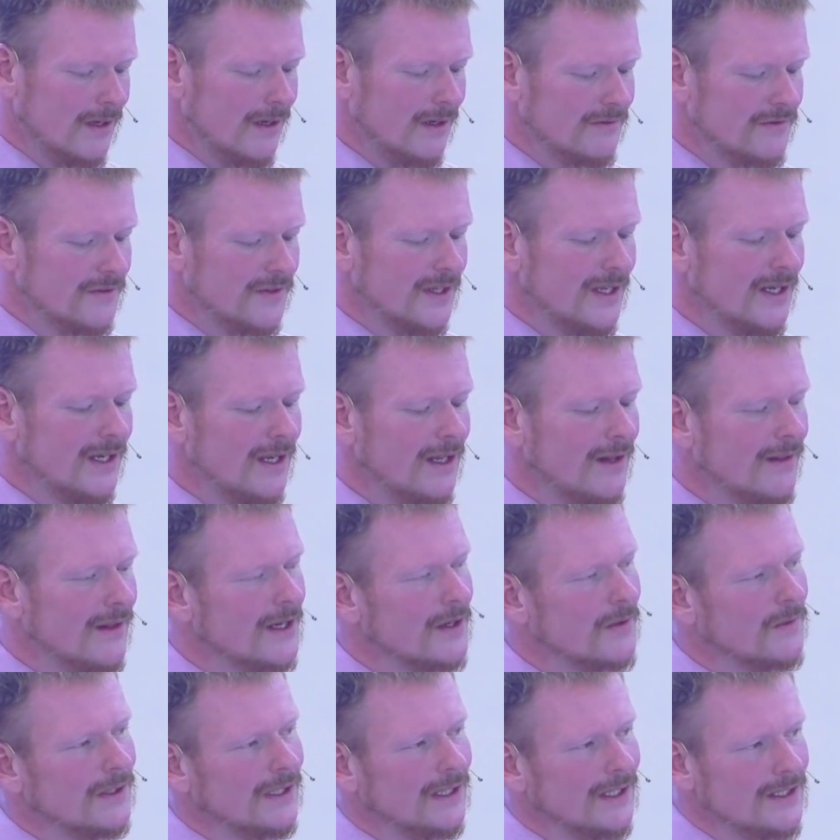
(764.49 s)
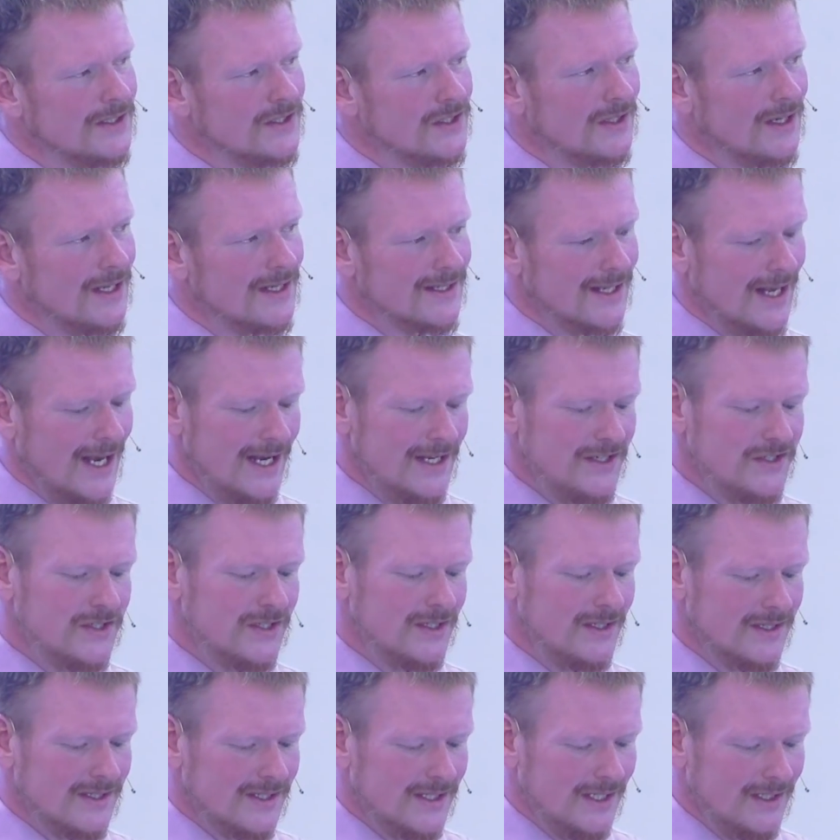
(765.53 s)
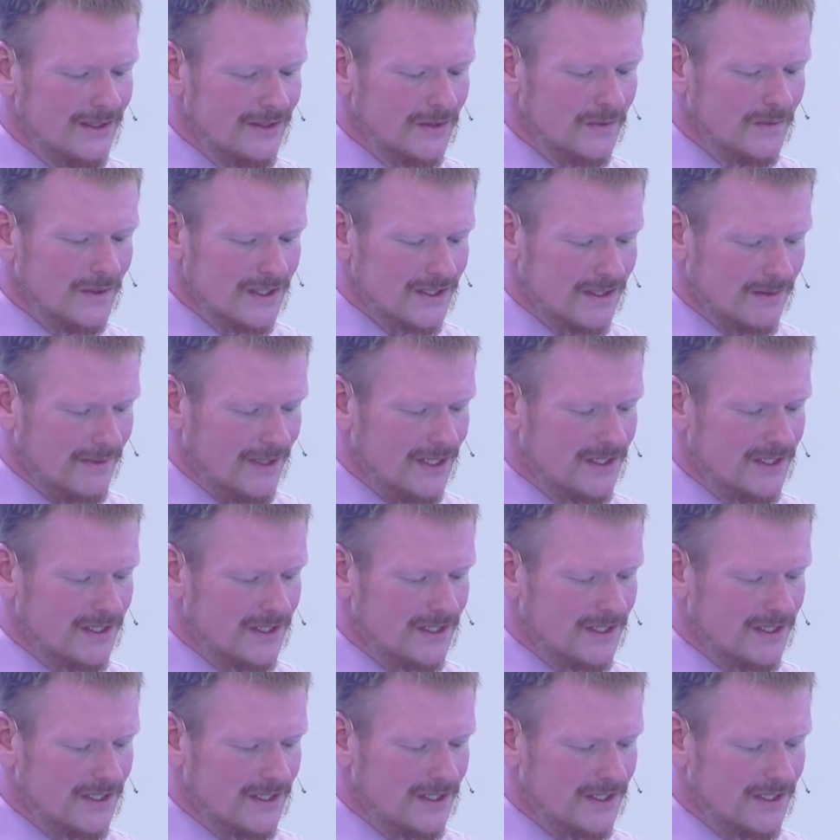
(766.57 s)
of thinking that a religion as ancient as Hinduism